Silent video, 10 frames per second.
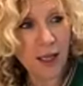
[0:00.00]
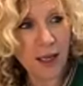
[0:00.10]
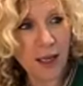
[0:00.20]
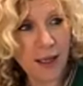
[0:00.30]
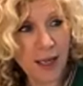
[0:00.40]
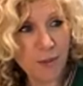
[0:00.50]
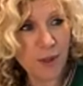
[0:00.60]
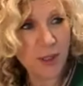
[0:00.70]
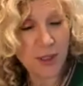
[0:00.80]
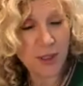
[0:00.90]
they came
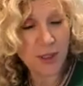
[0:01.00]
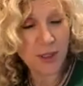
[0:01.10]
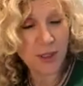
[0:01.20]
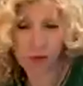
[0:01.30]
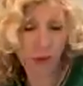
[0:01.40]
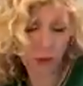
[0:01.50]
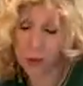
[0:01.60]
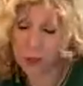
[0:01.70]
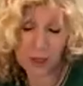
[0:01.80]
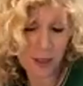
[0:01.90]
to this country
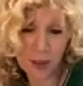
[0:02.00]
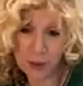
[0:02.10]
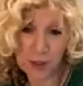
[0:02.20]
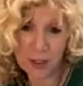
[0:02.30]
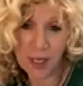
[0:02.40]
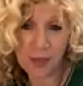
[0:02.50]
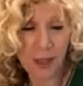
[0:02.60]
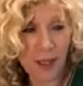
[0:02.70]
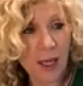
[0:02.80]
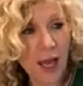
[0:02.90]
with literally
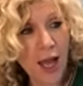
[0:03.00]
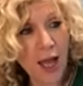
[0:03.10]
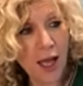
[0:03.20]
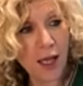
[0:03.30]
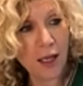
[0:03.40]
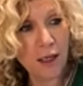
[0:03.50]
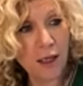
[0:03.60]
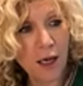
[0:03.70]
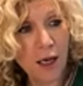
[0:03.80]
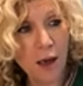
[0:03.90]
nothing.
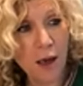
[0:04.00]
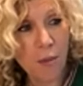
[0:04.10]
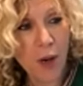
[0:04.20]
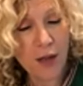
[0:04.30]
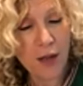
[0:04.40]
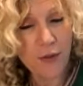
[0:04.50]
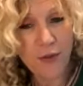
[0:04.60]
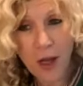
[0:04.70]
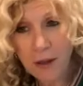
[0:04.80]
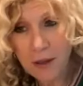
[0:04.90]
And my
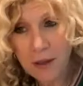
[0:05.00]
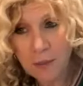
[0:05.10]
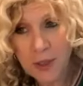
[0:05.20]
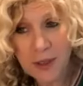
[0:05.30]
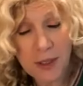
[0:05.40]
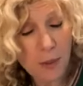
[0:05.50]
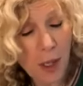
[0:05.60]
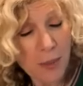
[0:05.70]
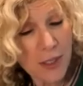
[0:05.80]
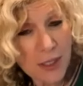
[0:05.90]
father built a
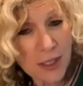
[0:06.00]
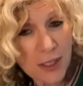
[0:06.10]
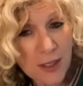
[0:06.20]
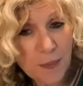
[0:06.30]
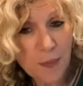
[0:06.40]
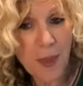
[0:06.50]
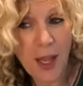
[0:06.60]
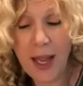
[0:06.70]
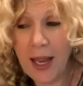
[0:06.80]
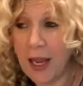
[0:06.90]
small business
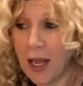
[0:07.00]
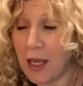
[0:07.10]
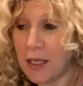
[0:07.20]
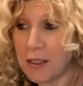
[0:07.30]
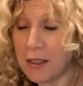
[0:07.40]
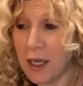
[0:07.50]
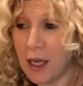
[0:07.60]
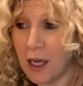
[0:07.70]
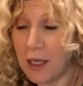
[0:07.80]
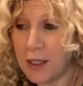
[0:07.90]
and,
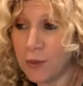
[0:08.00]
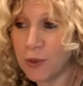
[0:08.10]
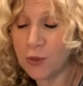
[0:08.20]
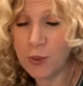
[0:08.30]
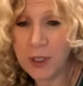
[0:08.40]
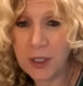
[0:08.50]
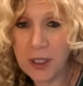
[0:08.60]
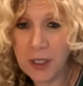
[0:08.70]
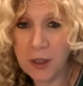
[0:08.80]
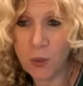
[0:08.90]
uh, it was
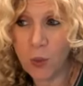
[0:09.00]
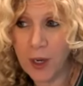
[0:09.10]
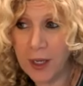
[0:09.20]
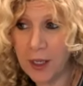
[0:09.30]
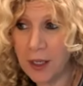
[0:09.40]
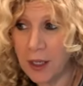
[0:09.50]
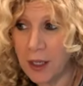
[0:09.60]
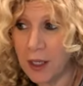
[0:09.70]
really when